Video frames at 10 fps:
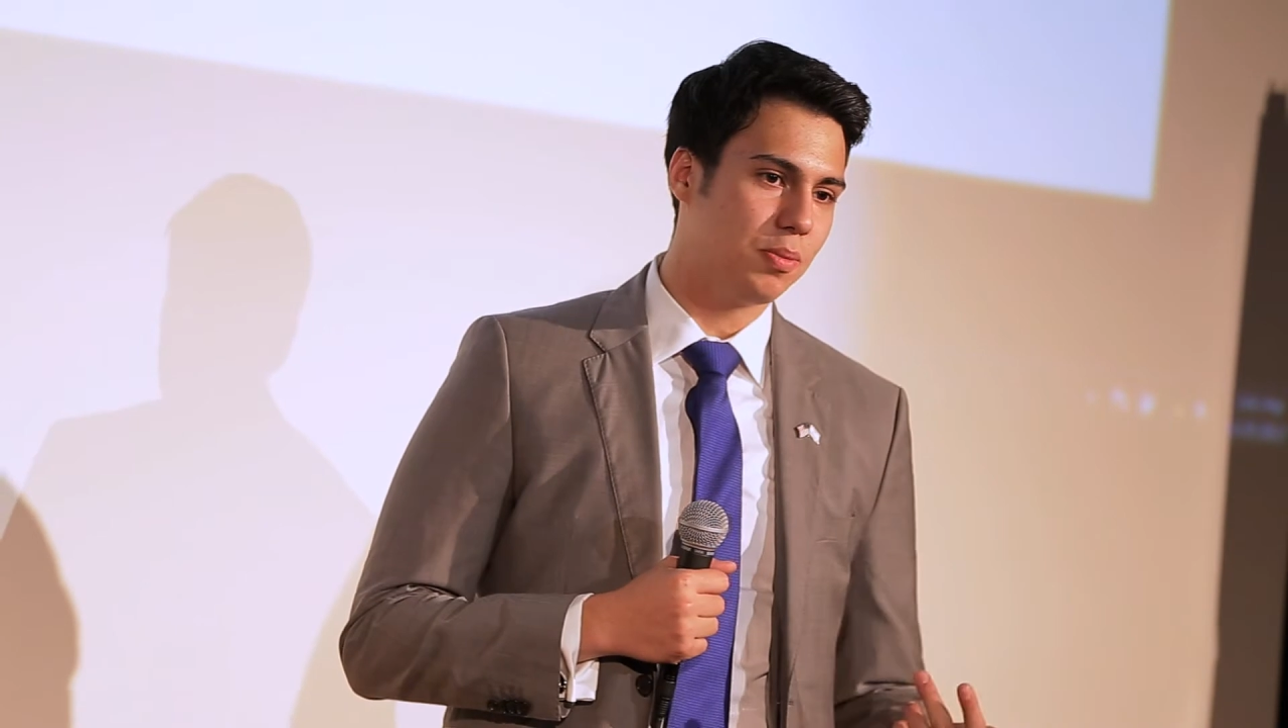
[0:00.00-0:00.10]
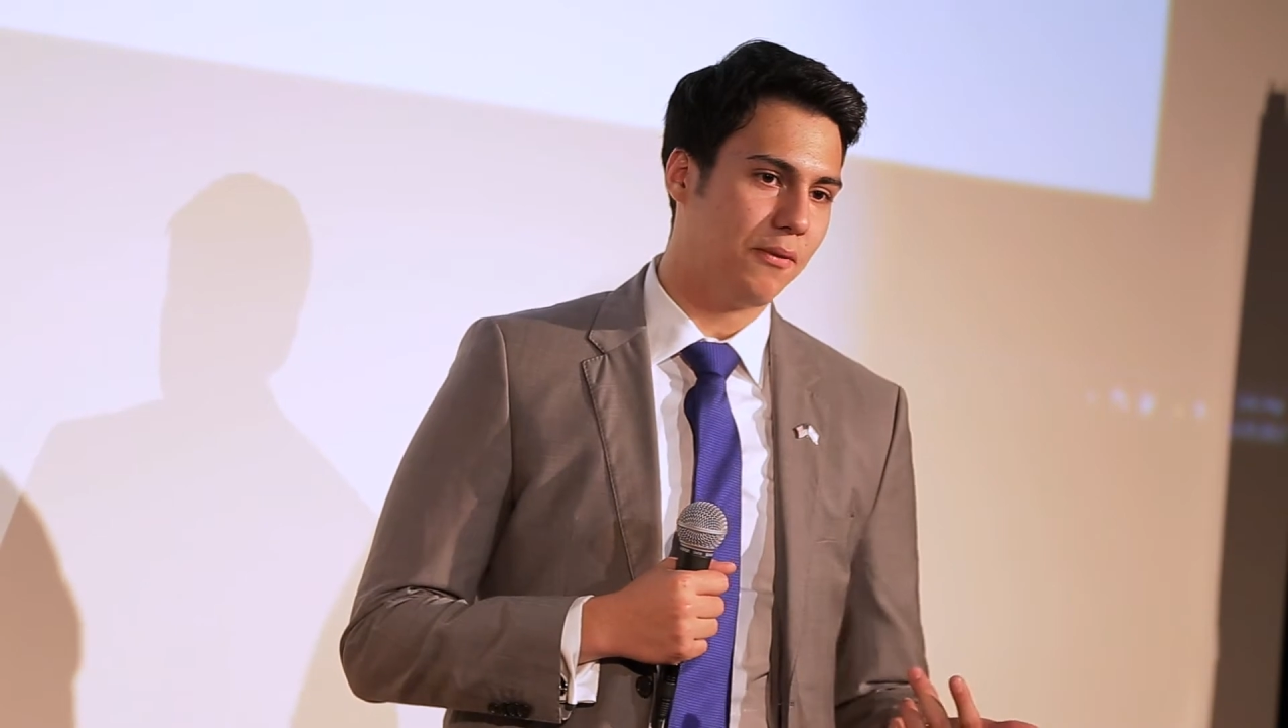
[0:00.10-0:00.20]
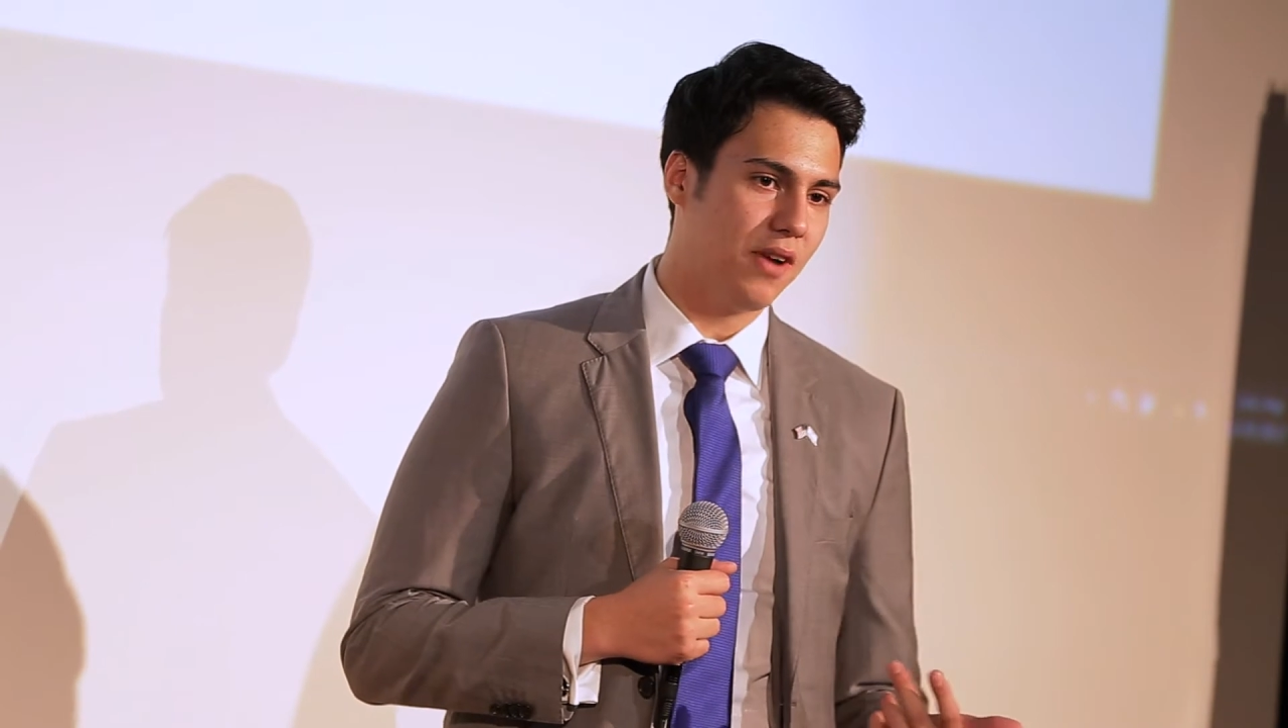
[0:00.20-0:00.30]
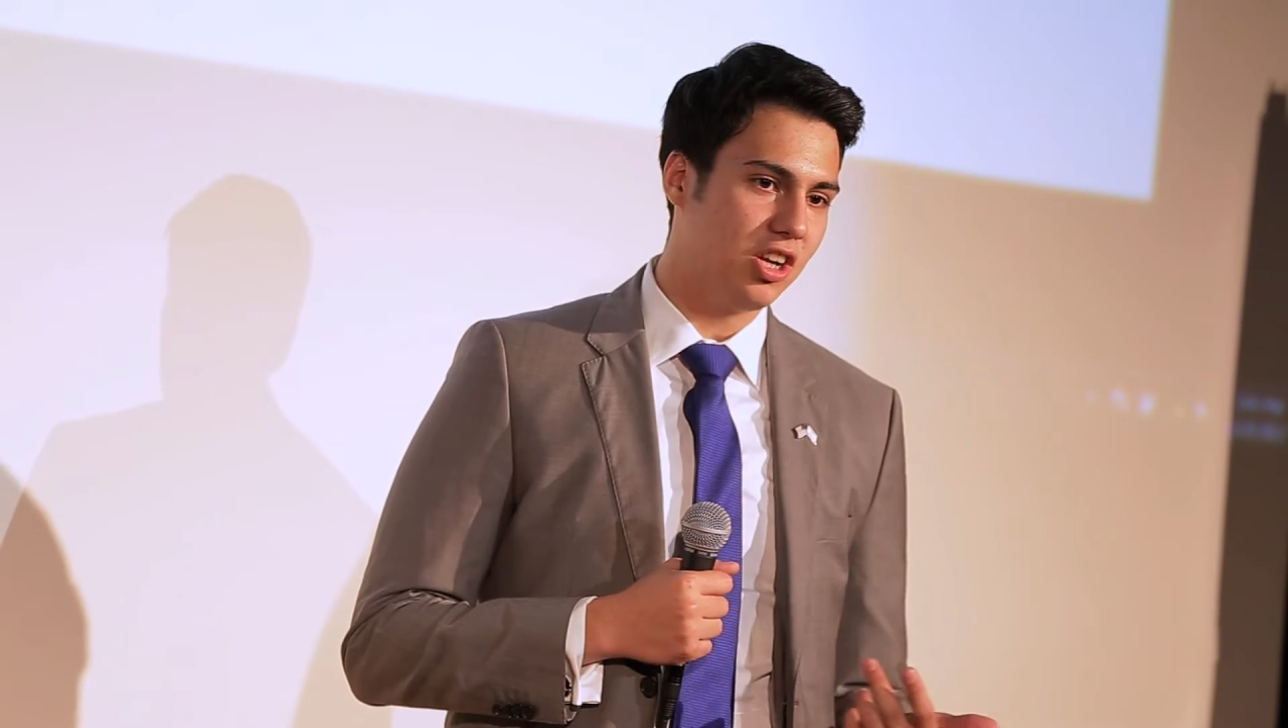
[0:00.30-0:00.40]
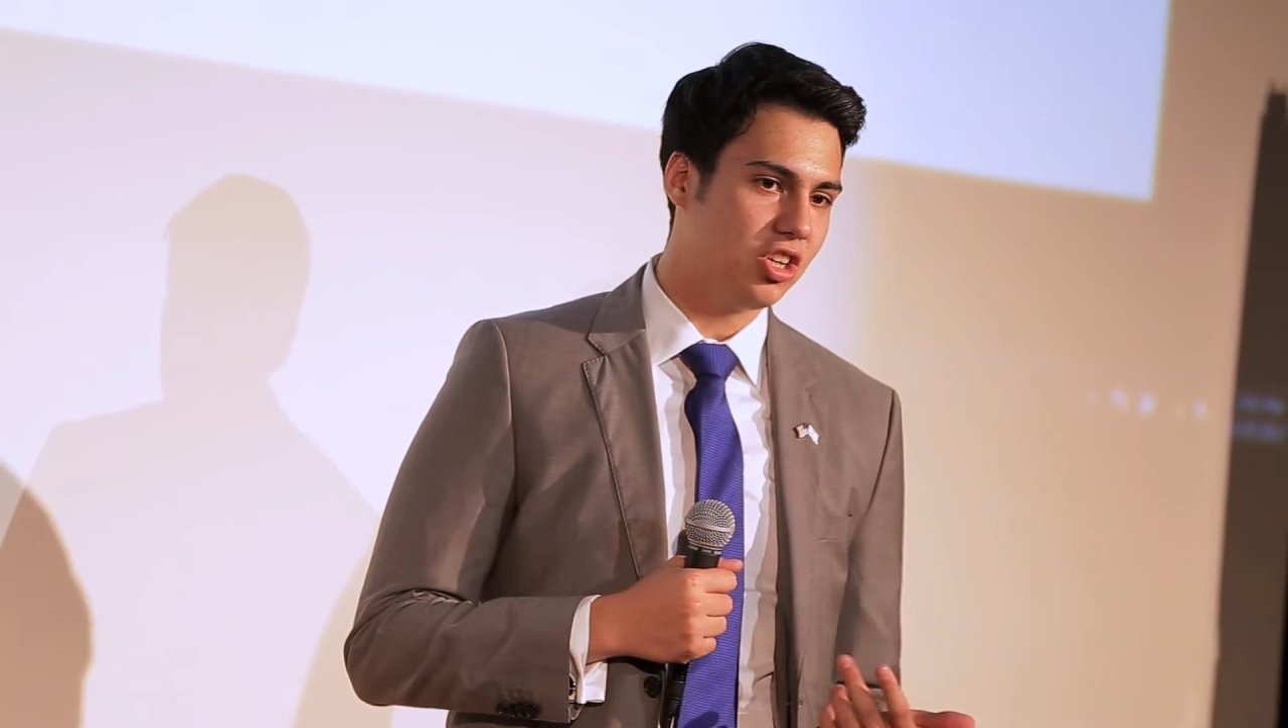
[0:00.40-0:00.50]

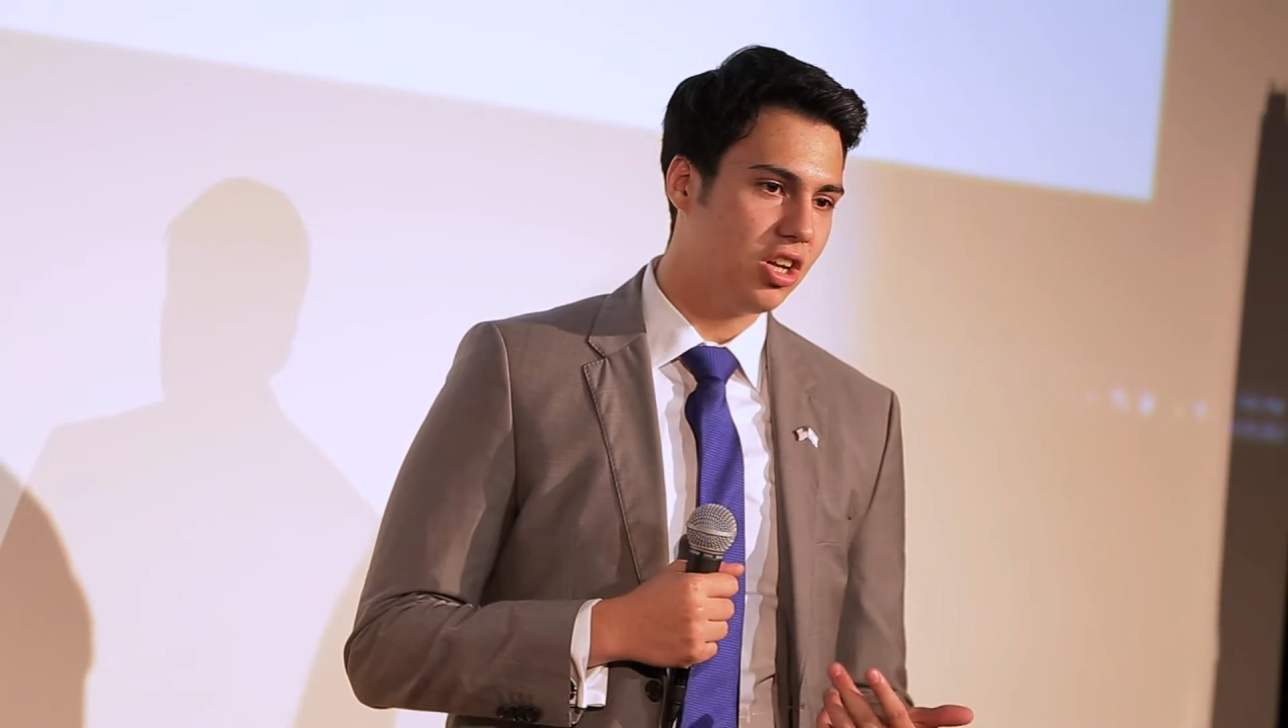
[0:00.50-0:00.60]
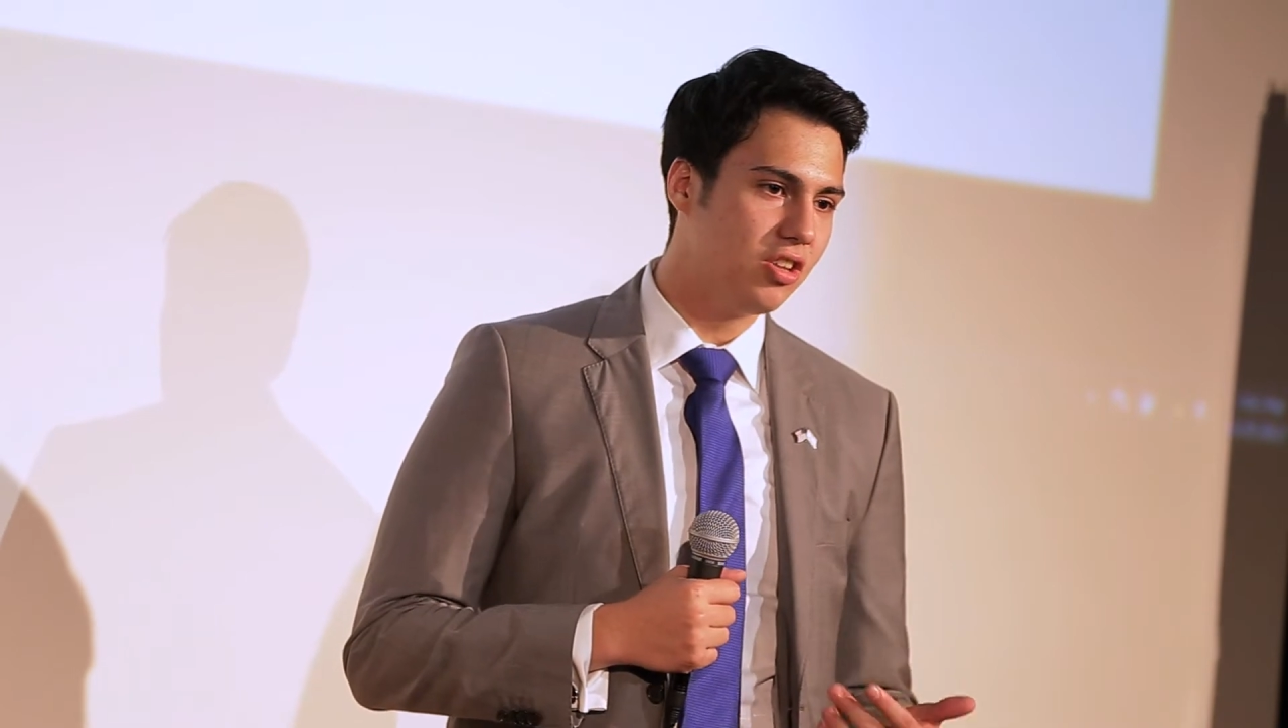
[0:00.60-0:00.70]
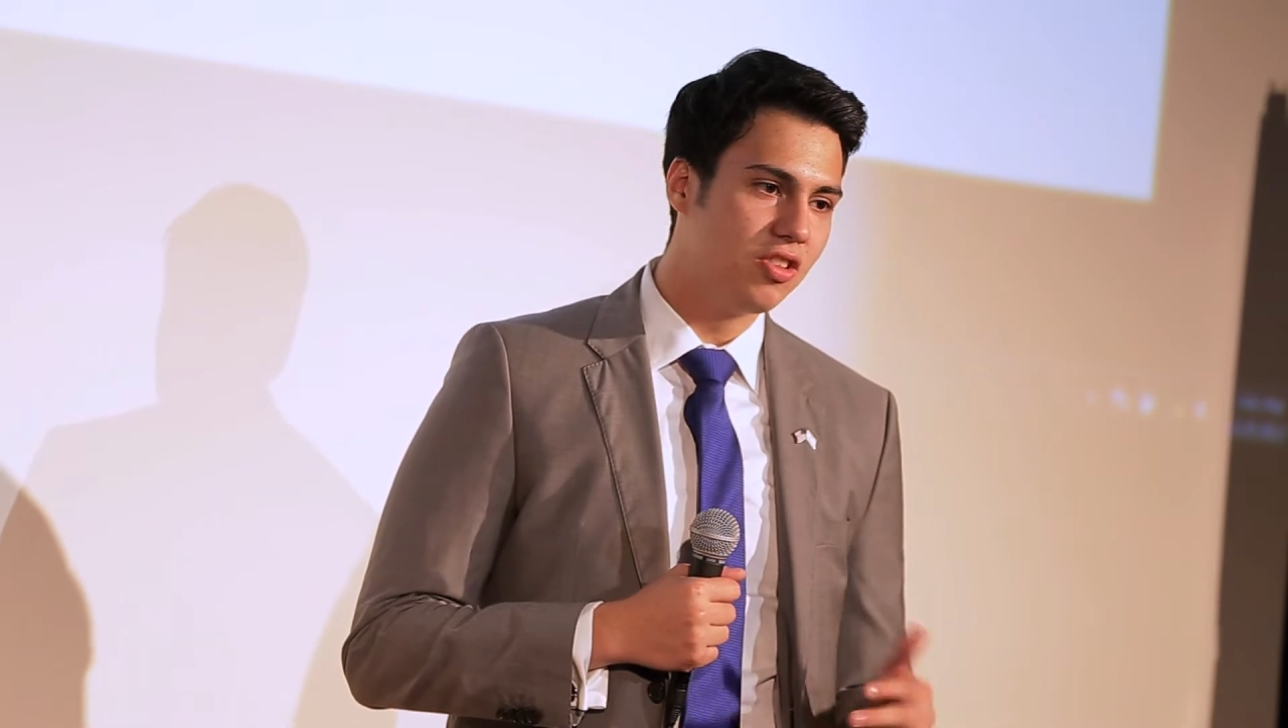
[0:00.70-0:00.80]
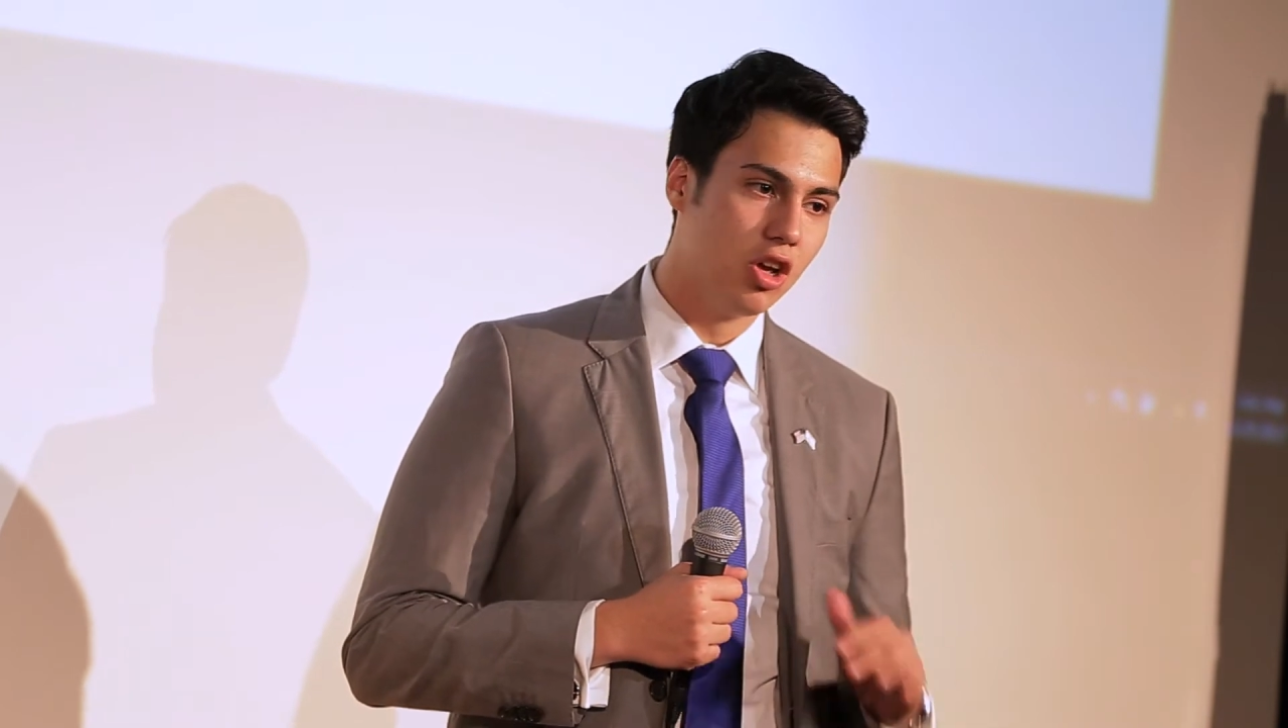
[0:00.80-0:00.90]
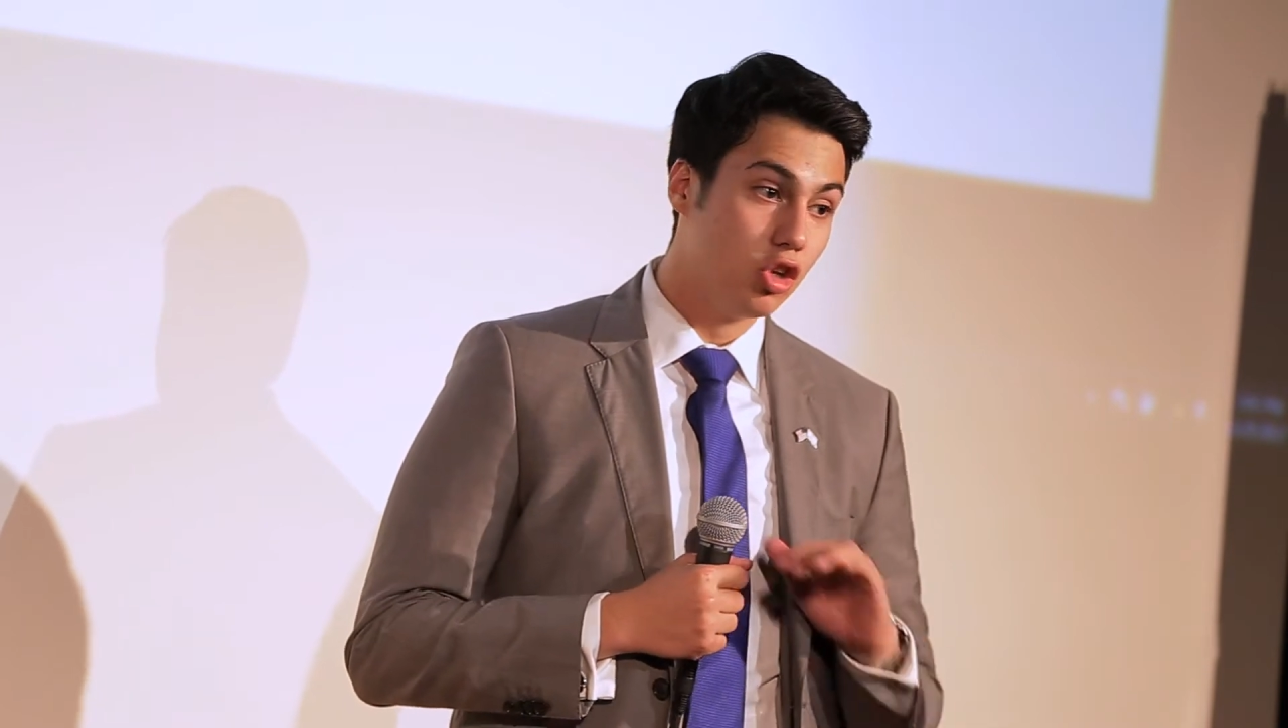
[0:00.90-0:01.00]

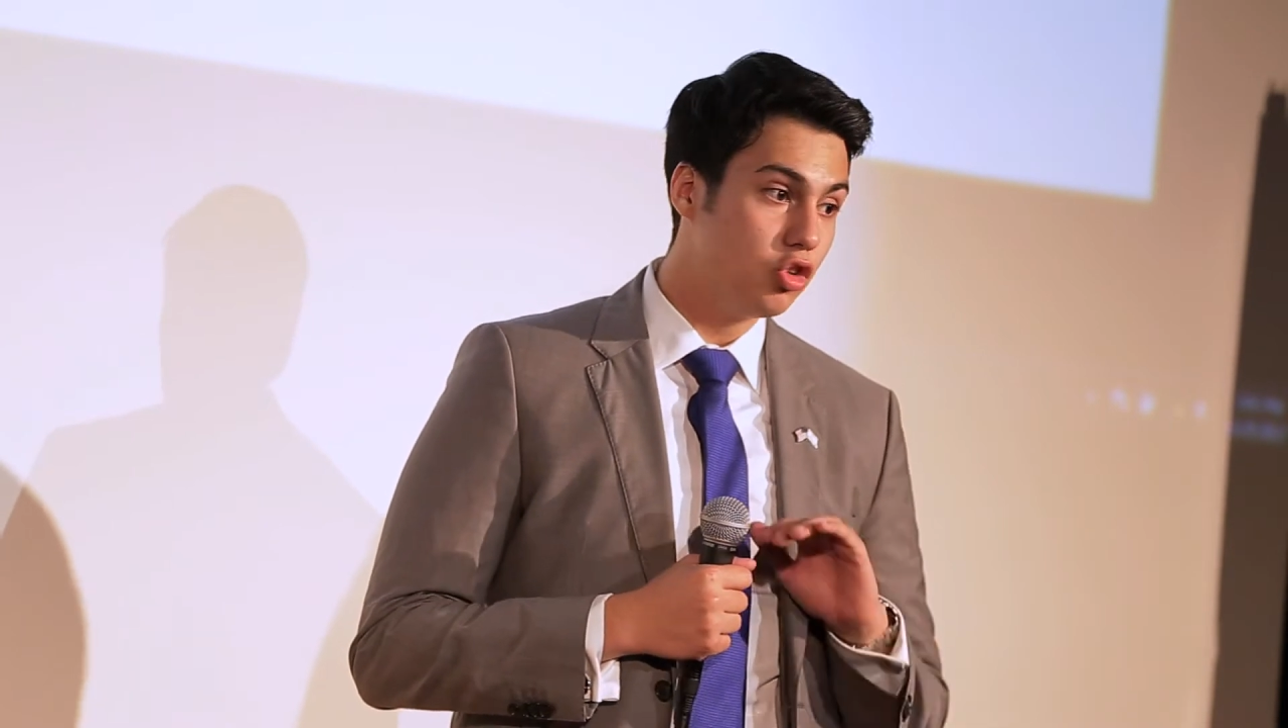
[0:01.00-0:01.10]
professionals?"